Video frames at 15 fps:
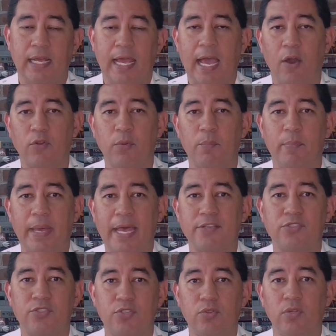how to
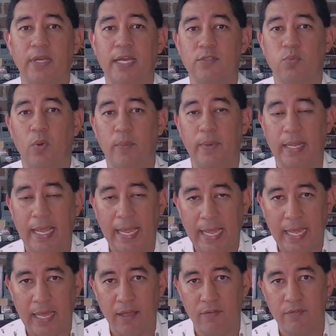best utilize what we
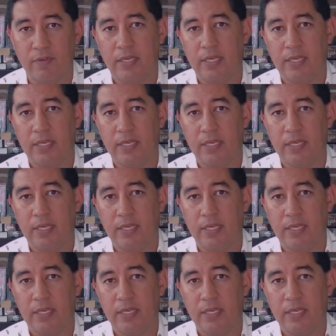have